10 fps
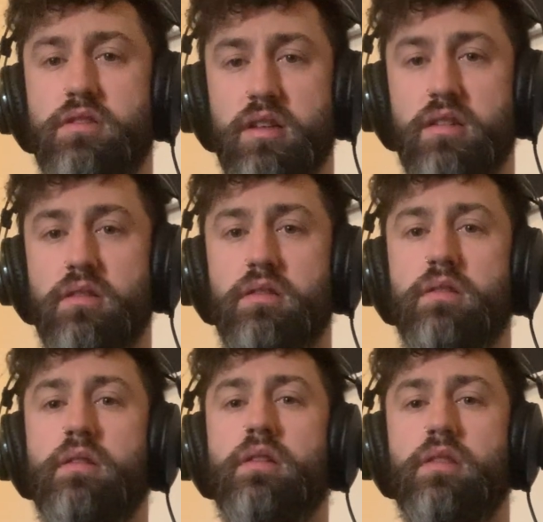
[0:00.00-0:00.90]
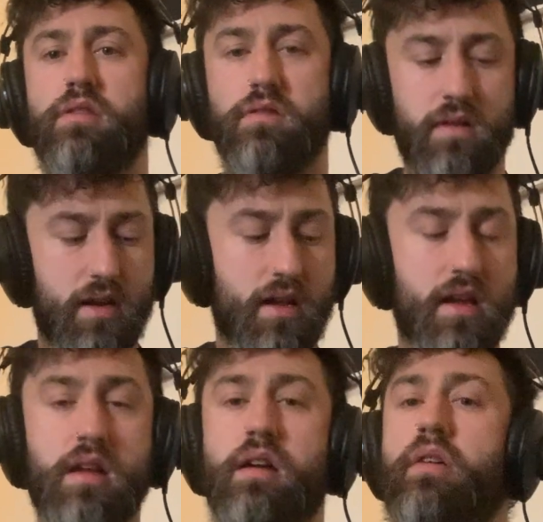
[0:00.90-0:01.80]
2,
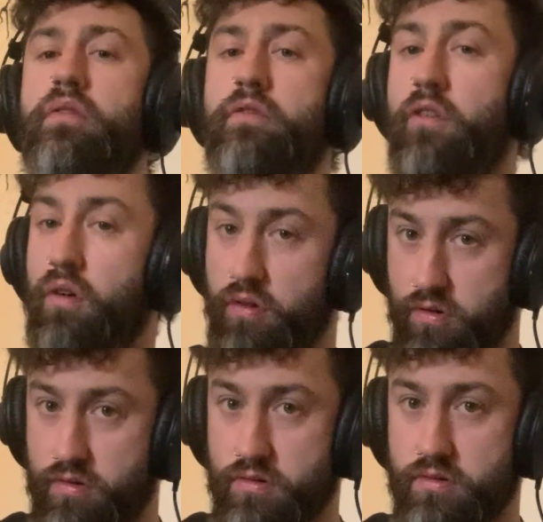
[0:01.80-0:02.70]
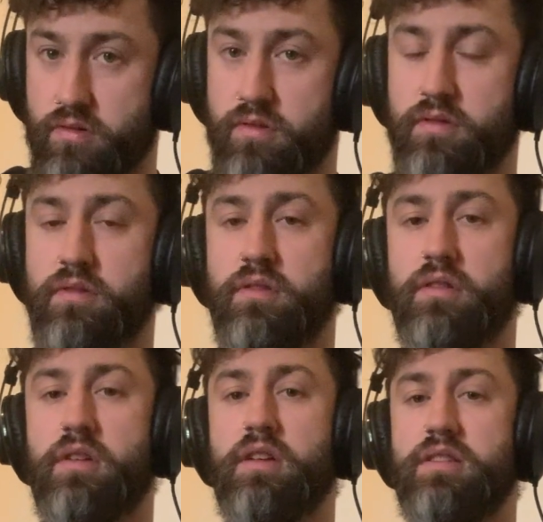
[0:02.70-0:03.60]
3,
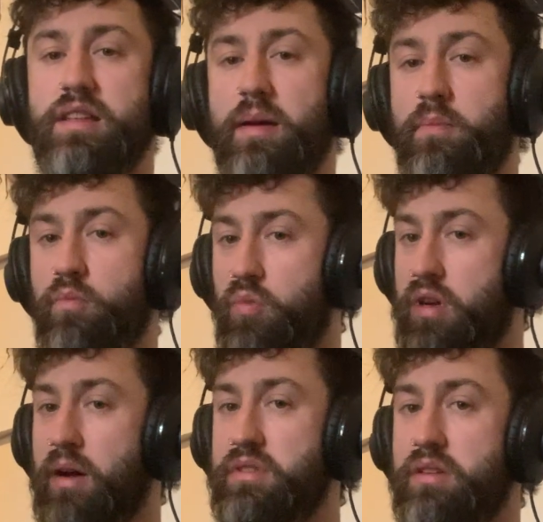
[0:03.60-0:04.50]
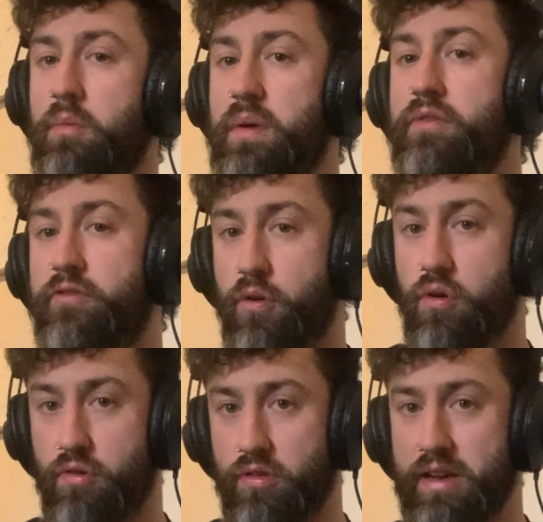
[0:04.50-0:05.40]
4. So that comes in on beat
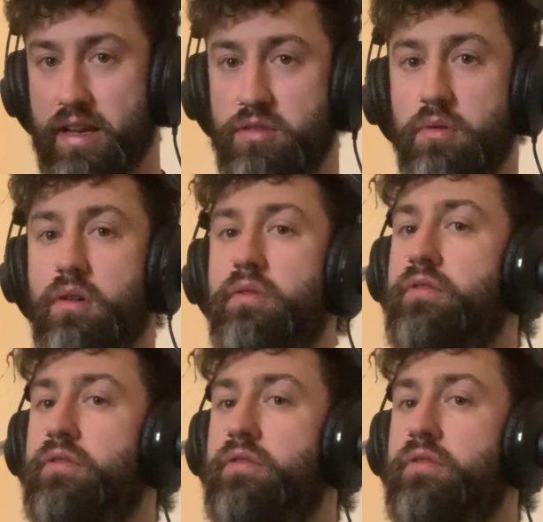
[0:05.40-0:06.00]
4 on the next bar.